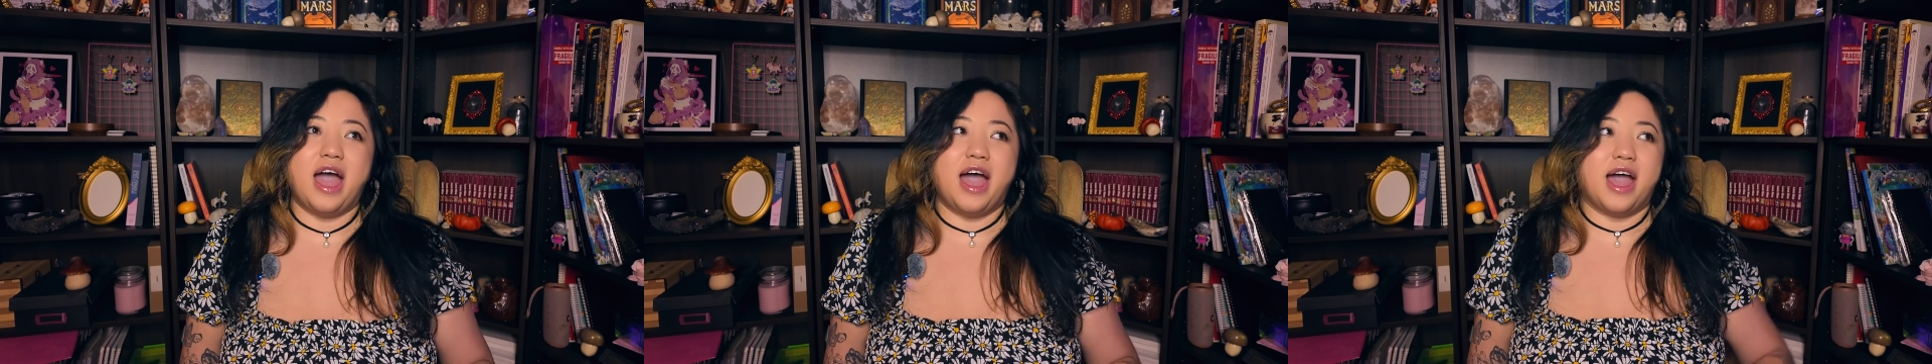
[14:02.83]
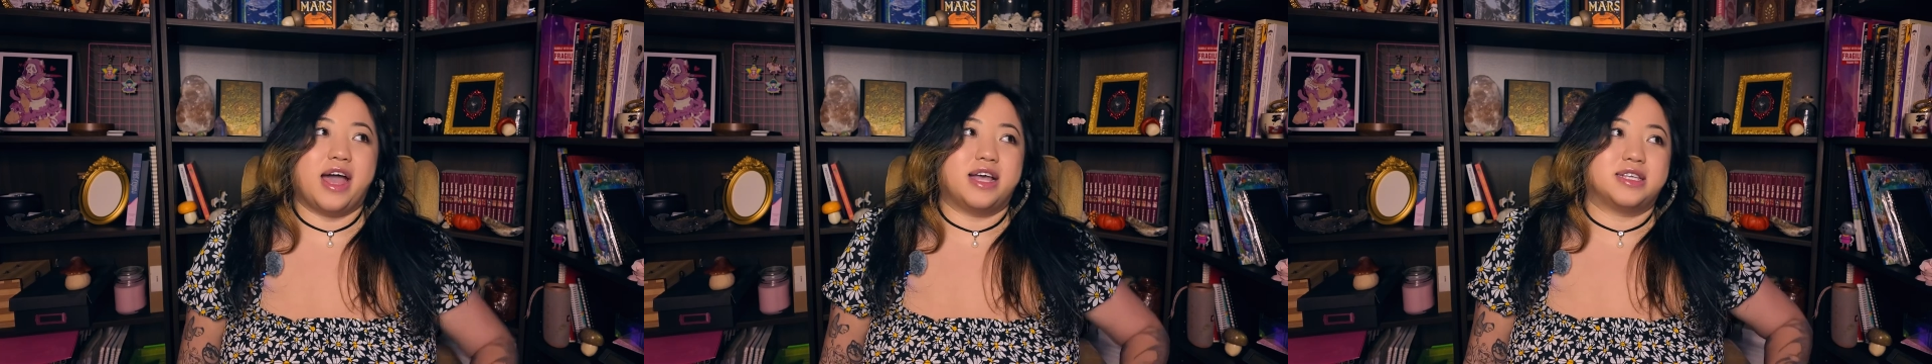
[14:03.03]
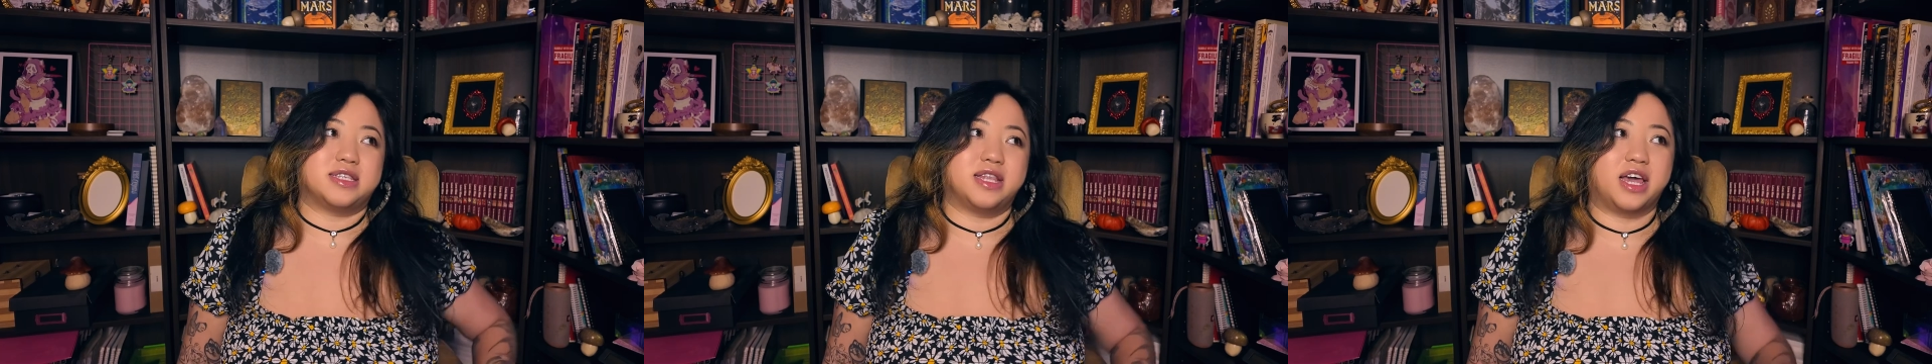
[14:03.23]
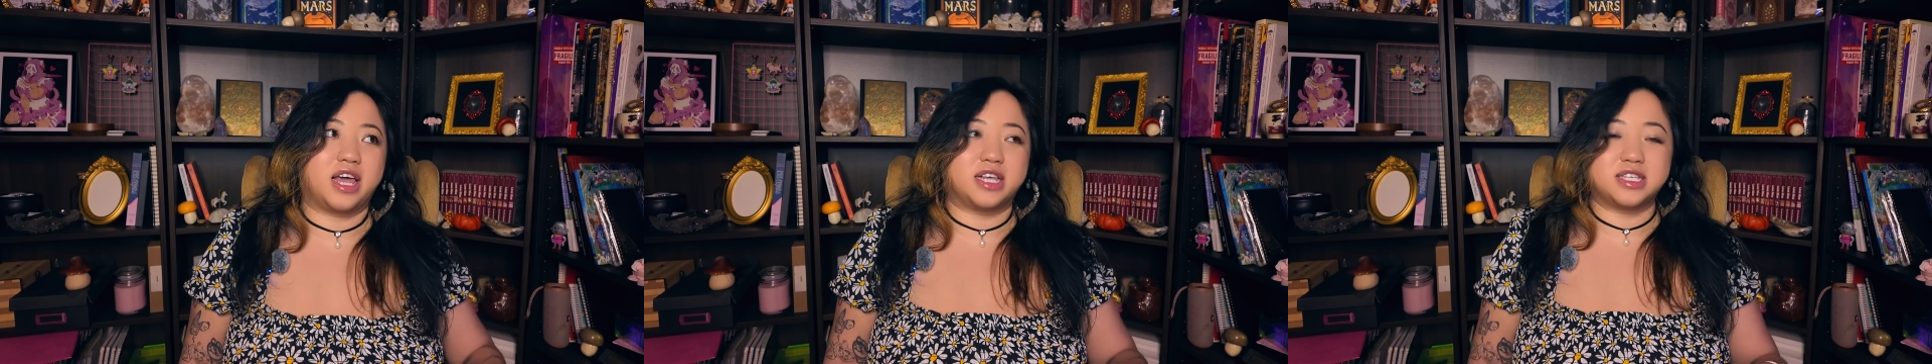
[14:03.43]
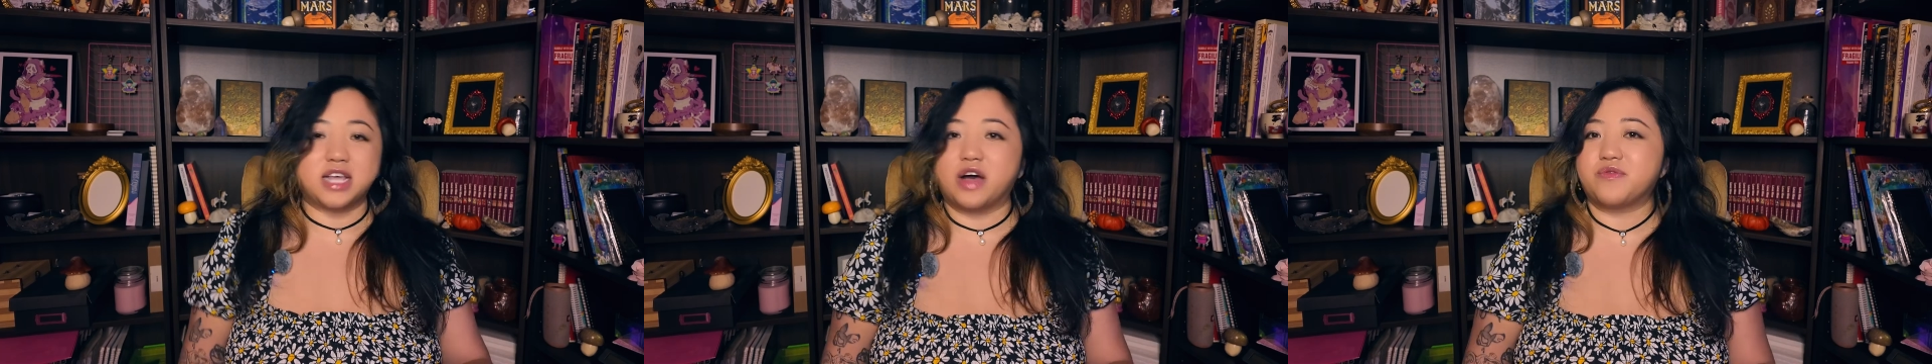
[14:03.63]
as
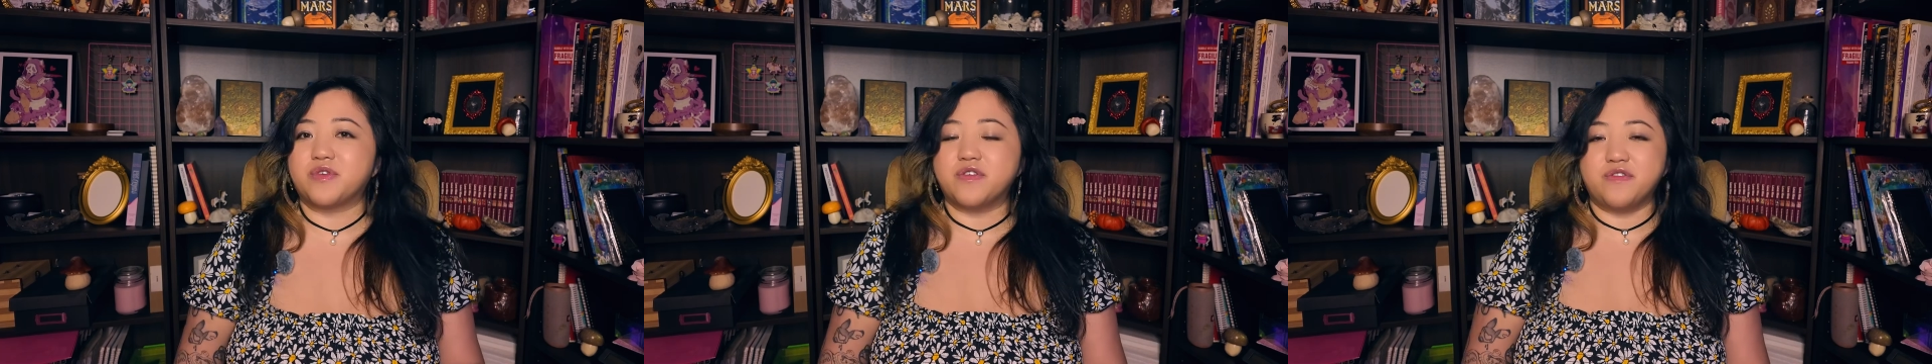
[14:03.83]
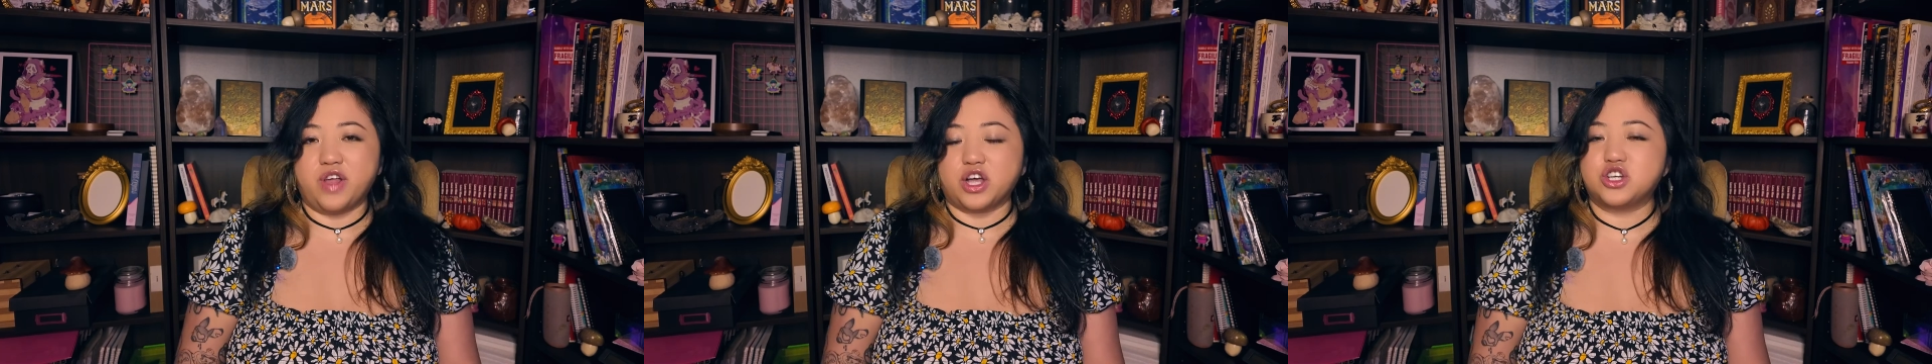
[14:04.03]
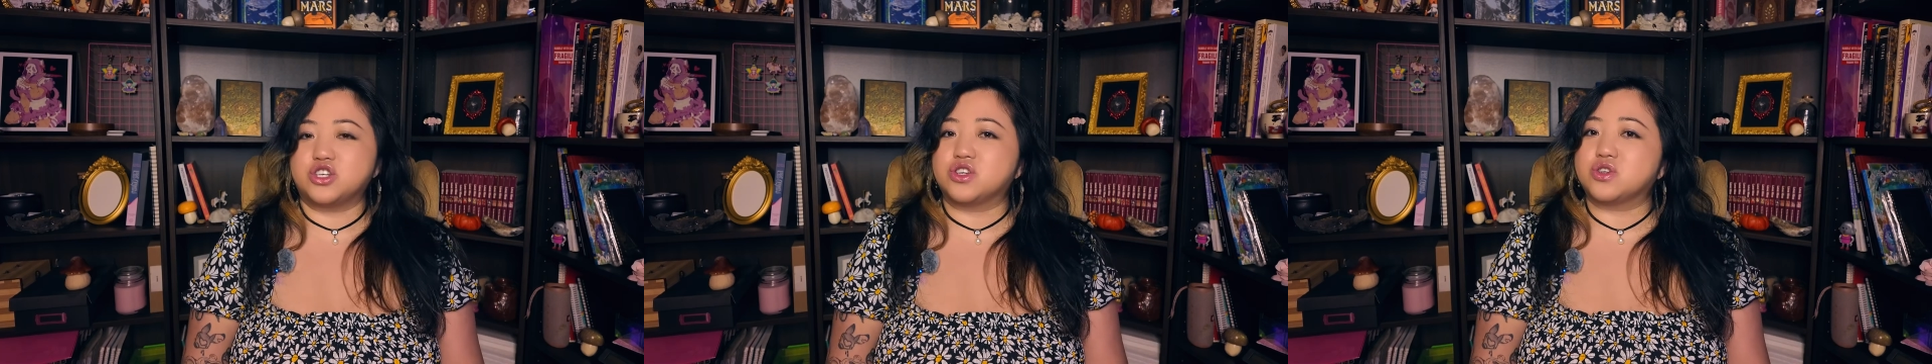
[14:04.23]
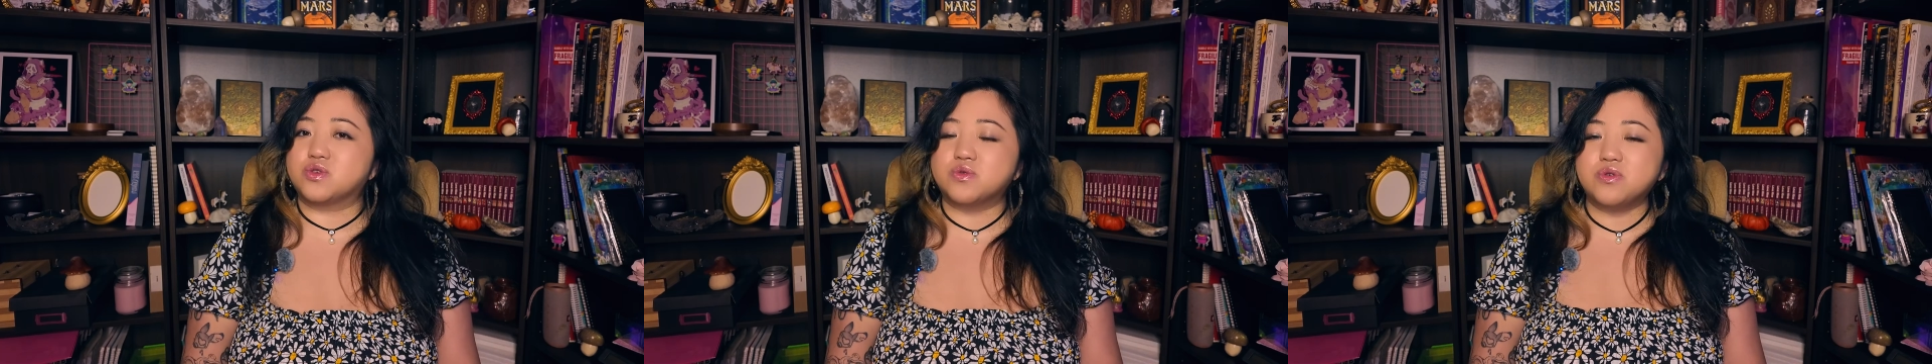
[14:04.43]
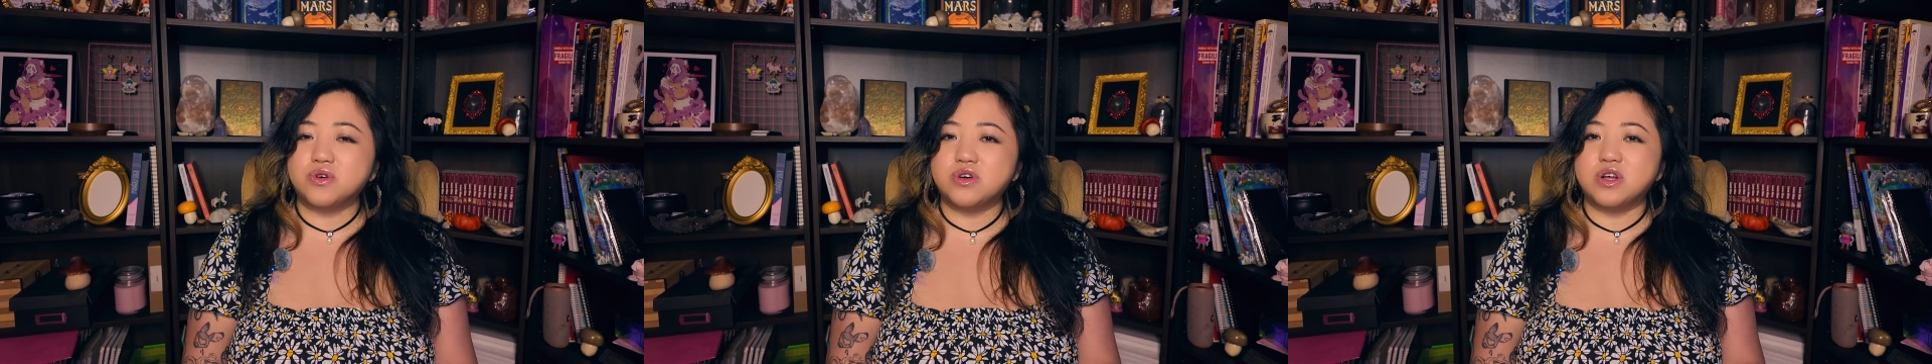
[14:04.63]
like a self-reflection
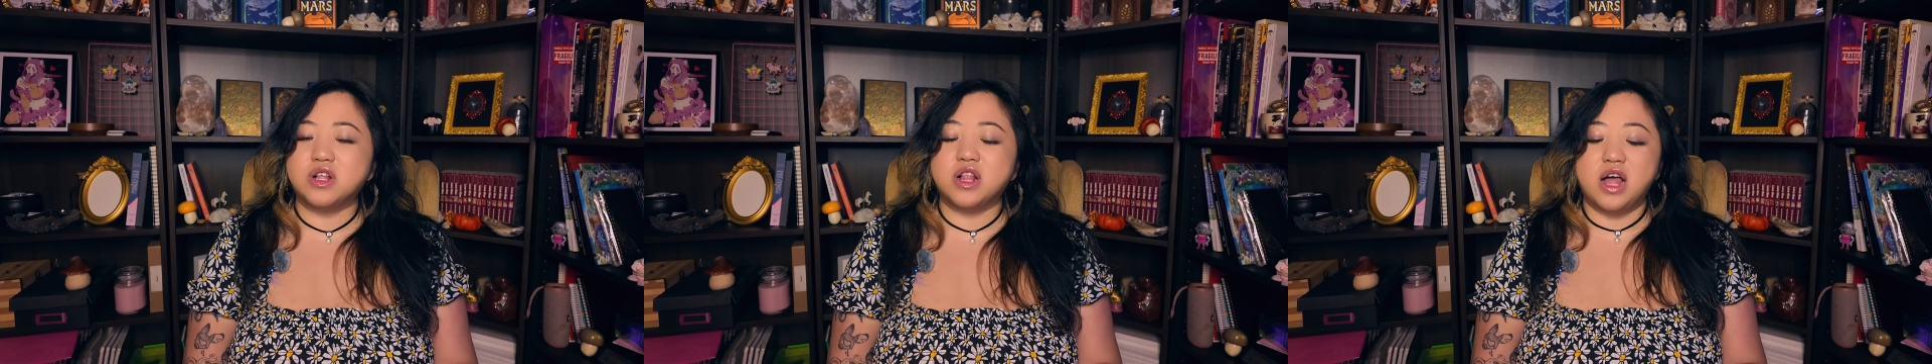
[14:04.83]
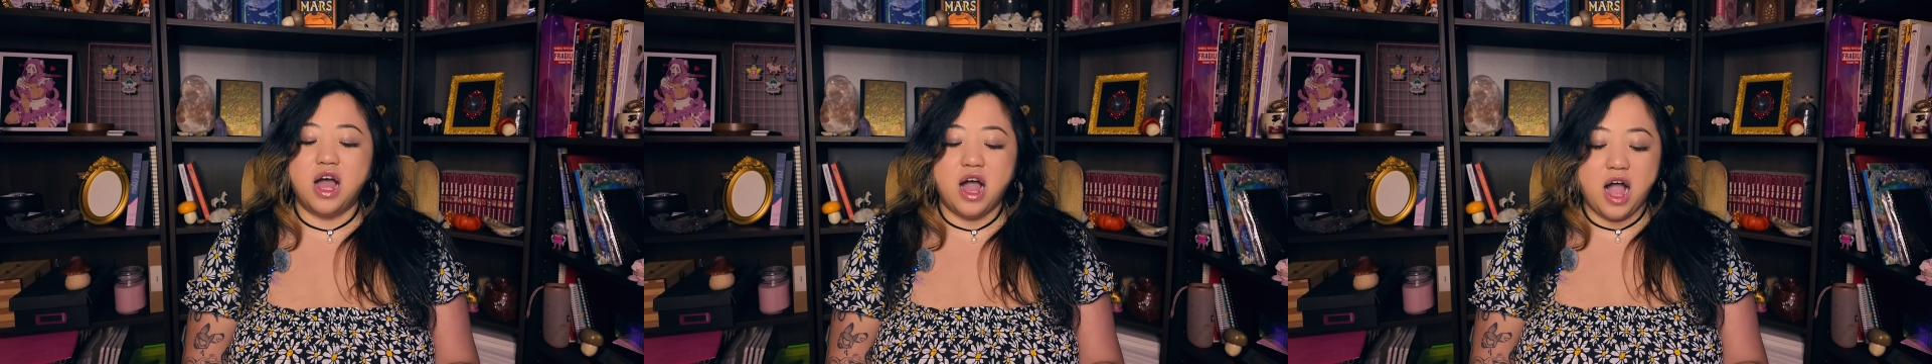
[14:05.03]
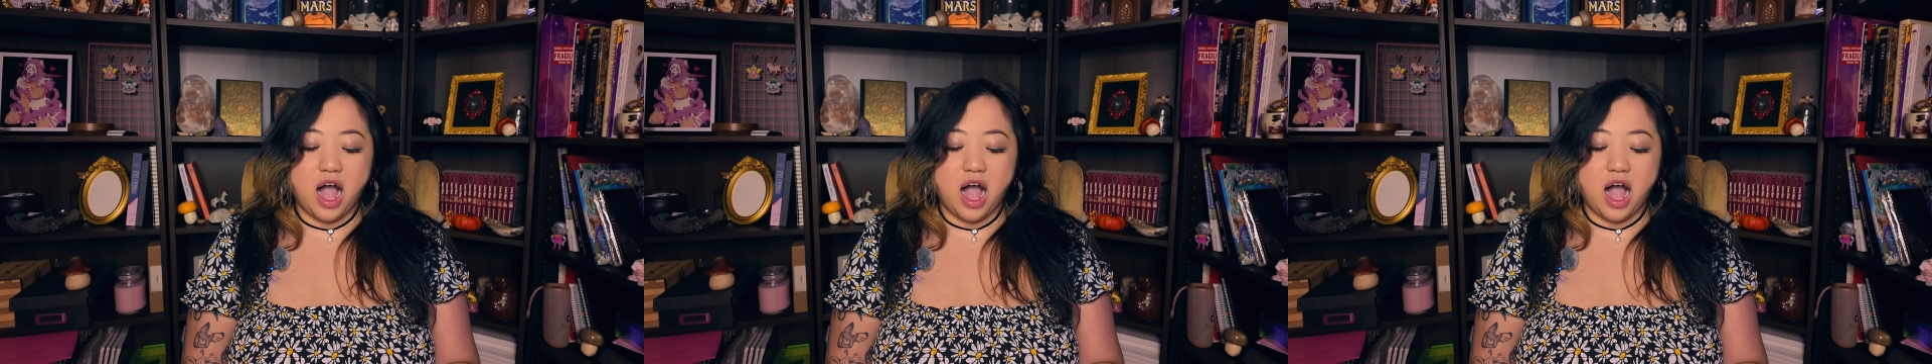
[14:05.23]
tool,